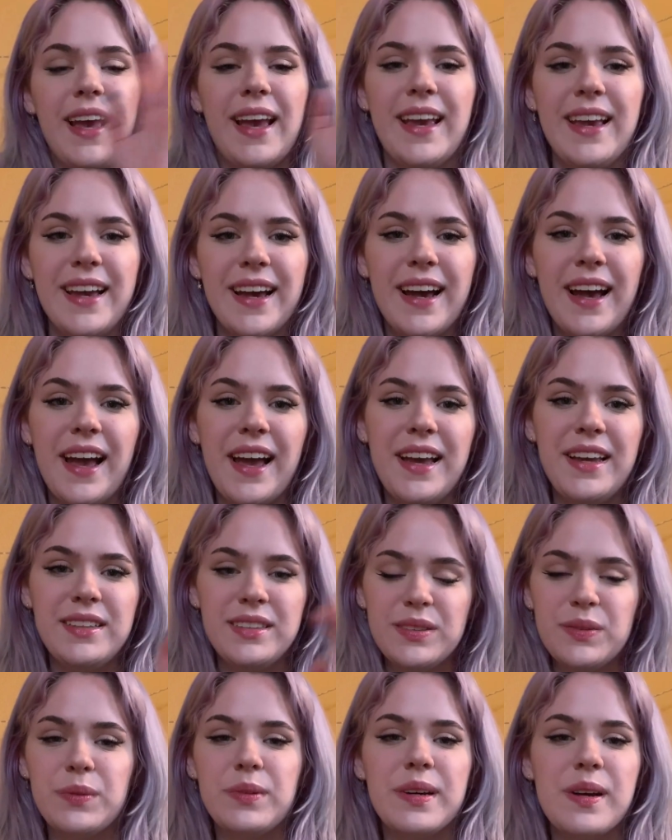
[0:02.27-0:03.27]
Hey
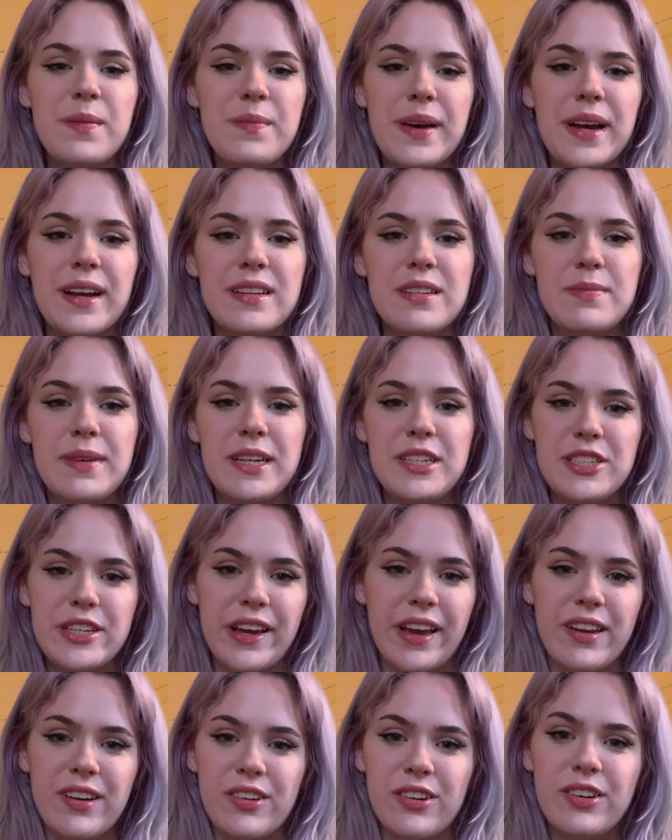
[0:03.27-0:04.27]
guys, welcome back to my
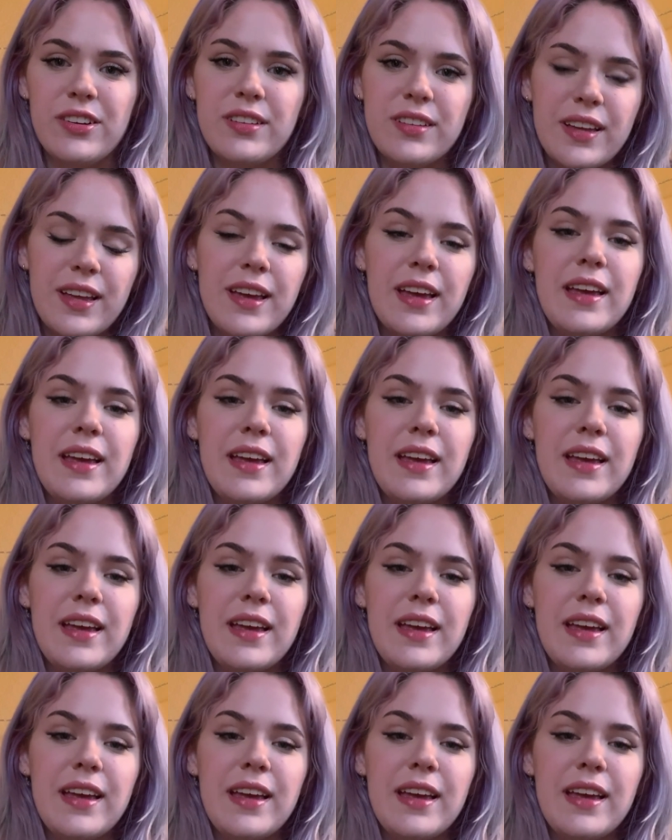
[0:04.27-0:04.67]
channel.